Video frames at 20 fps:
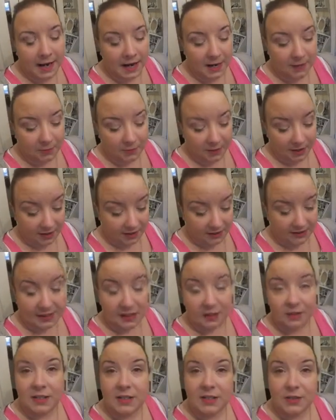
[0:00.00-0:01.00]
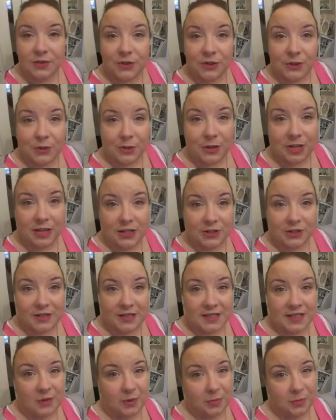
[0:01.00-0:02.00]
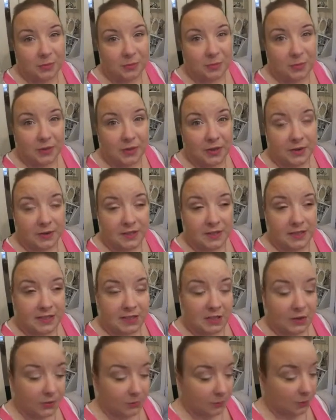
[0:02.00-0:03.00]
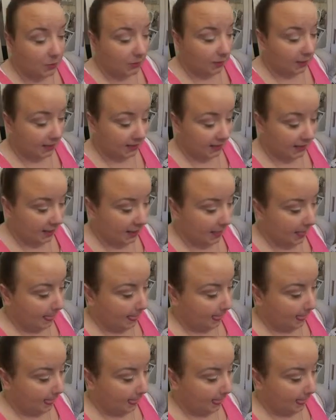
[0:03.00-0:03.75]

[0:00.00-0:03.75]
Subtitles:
hair products and the rest of our toiletries, I won't put those in till the morning.